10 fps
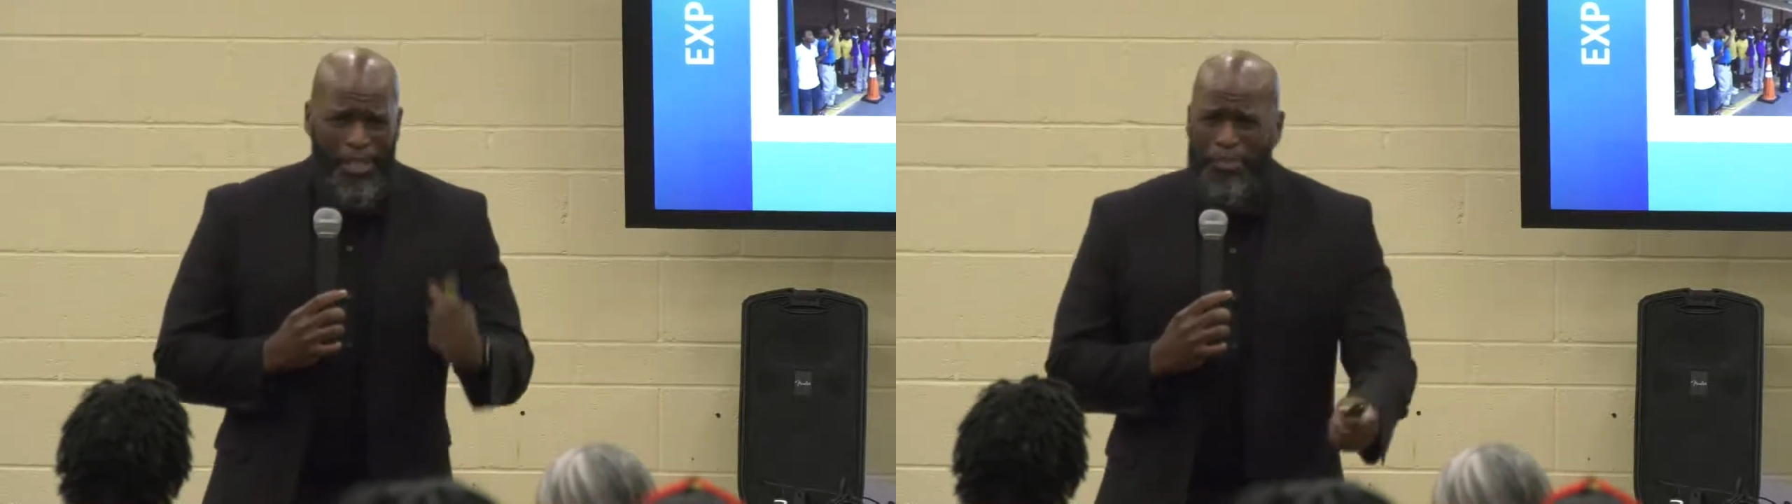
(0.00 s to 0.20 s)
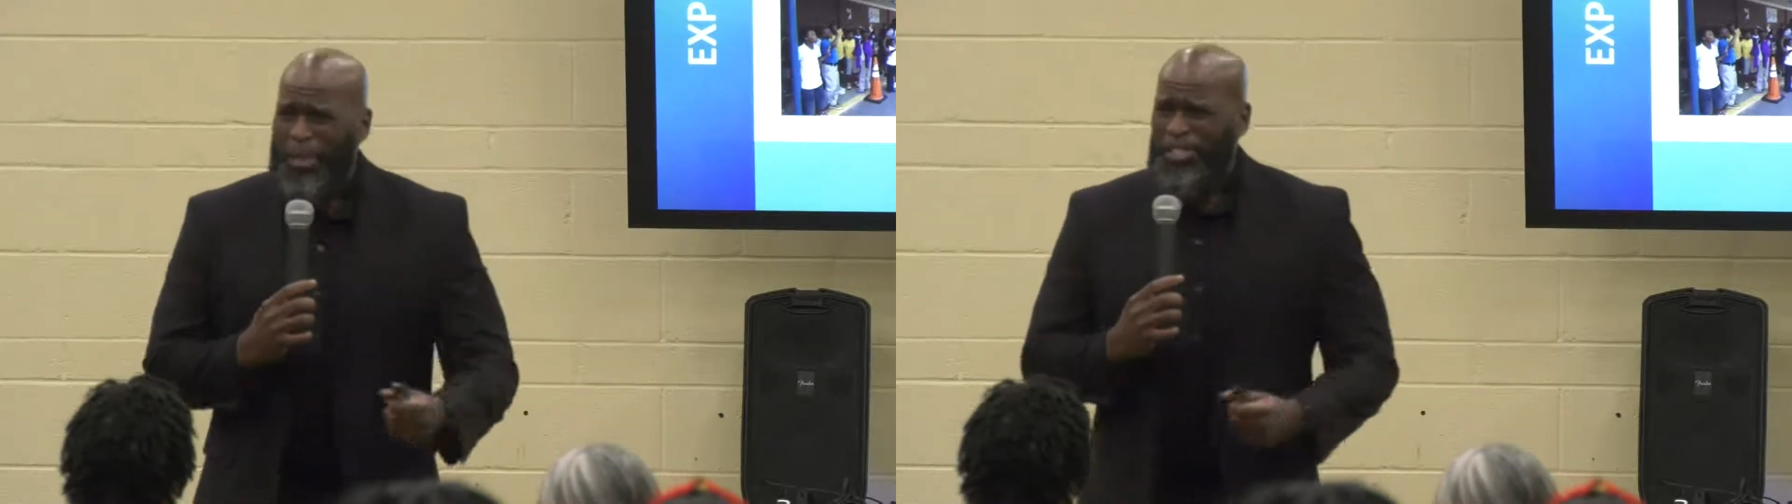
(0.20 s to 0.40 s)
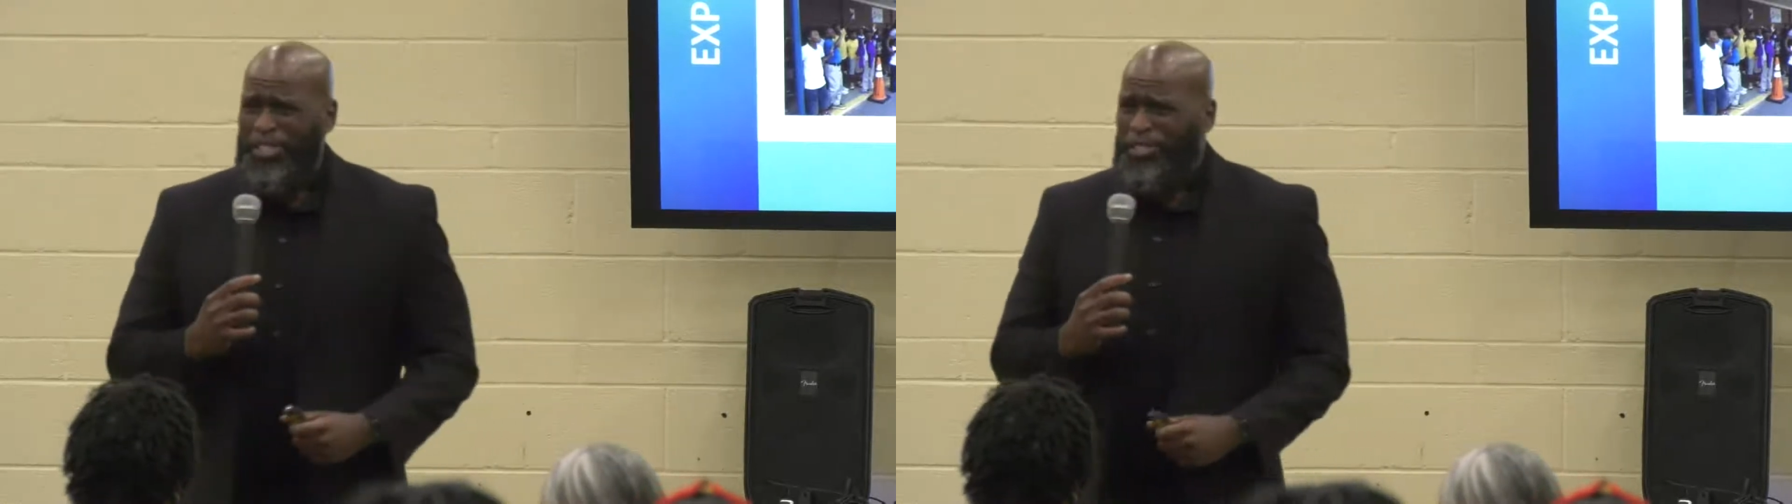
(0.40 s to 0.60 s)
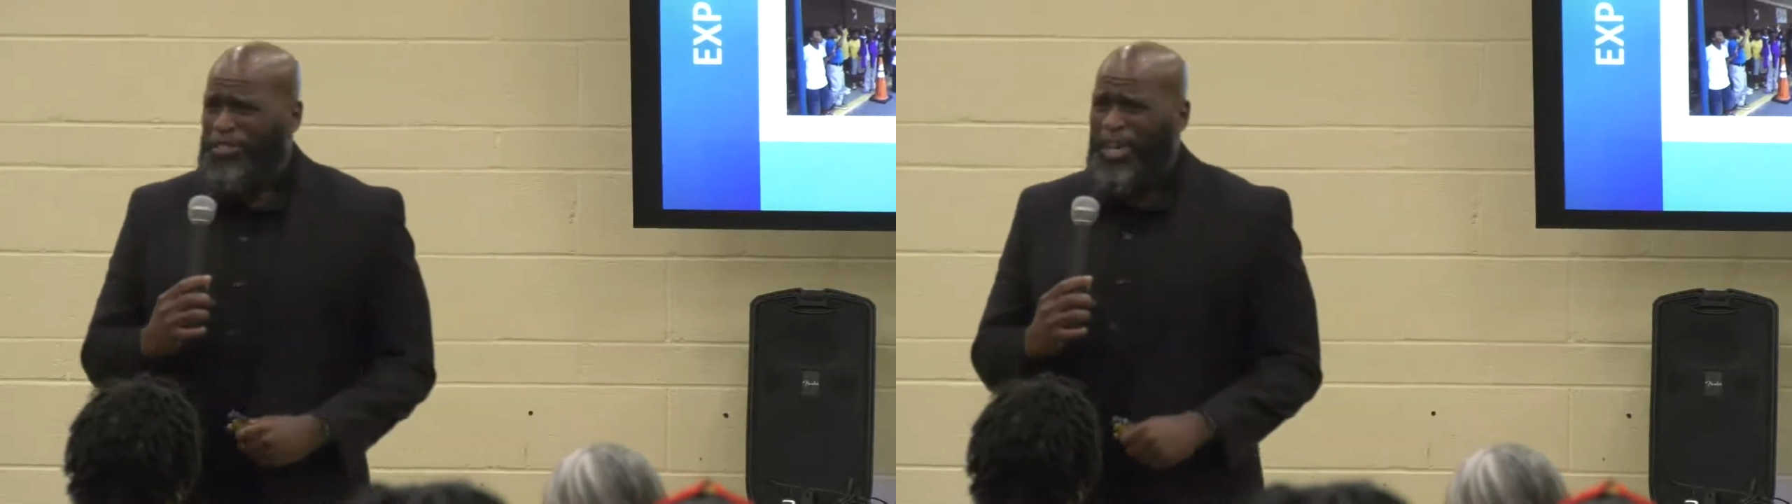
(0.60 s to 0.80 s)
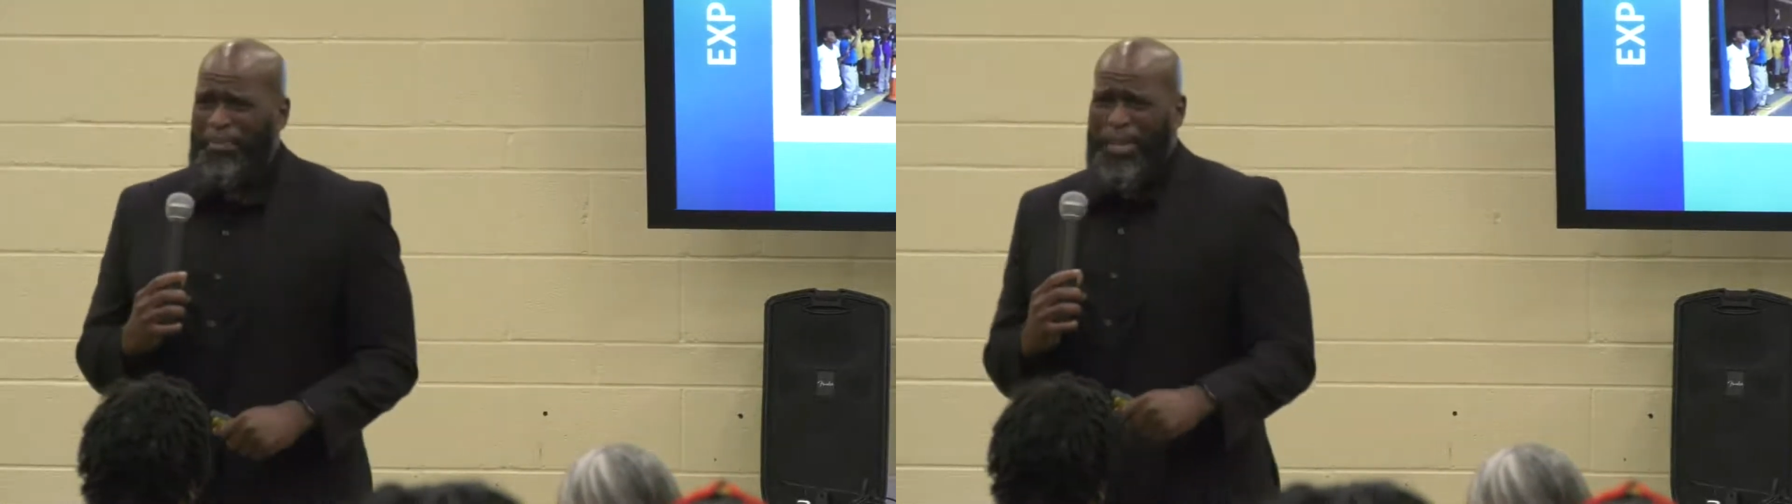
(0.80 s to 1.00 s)
the best
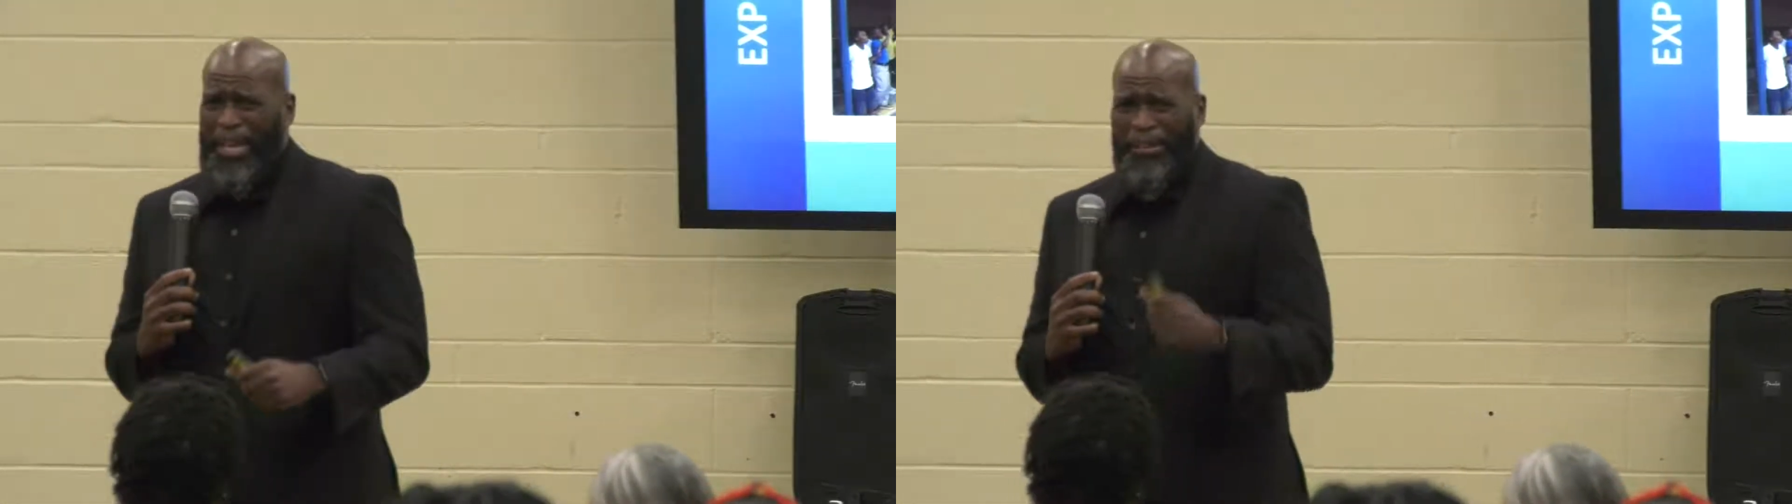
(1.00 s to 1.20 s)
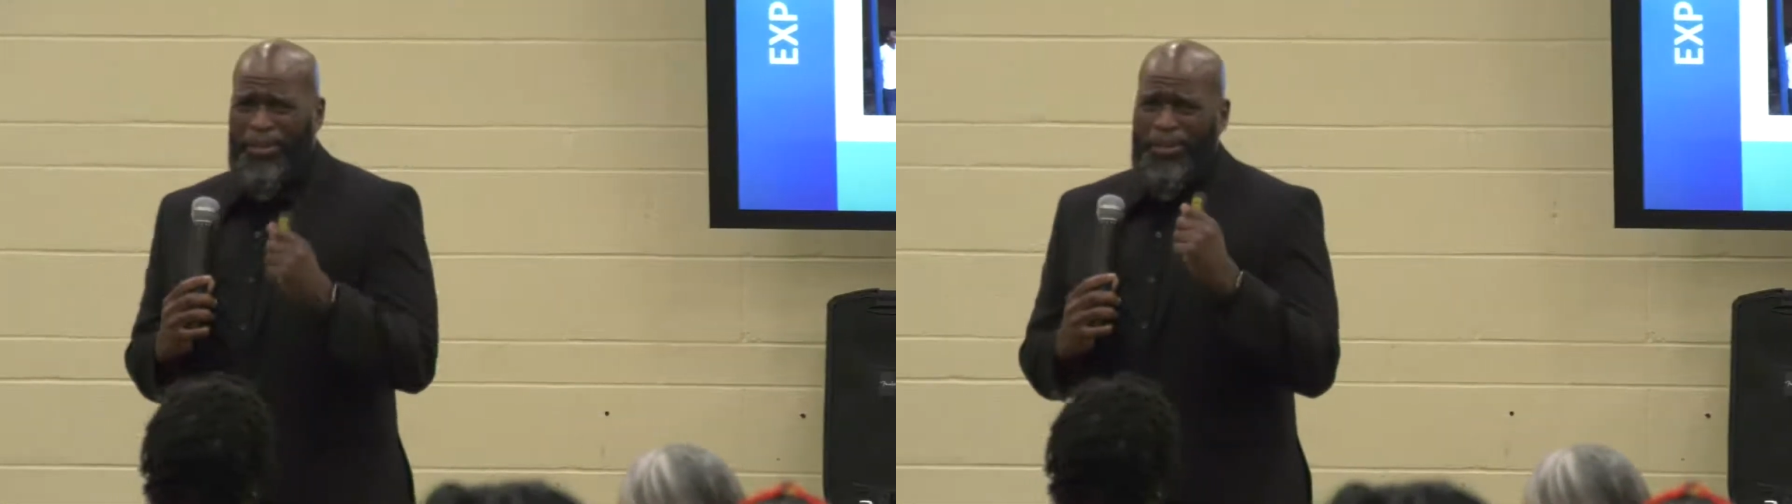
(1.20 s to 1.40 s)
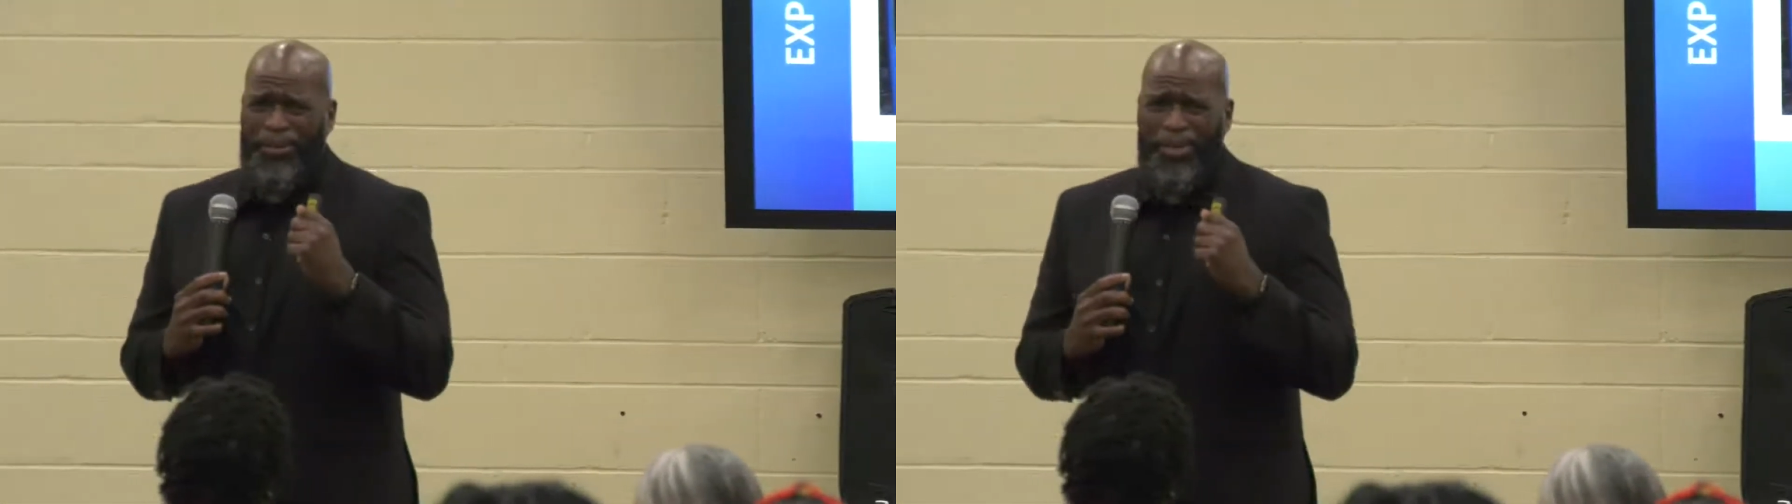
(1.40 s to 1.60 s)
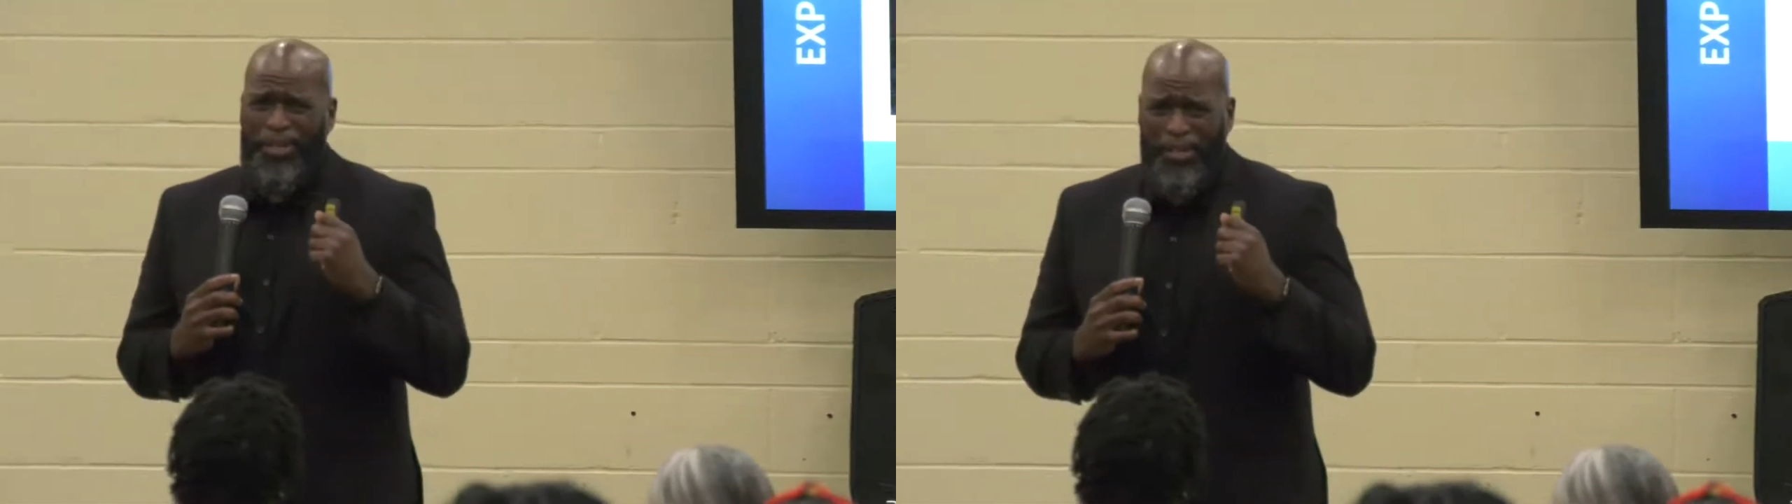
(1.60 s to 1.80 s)
teacher, I may not know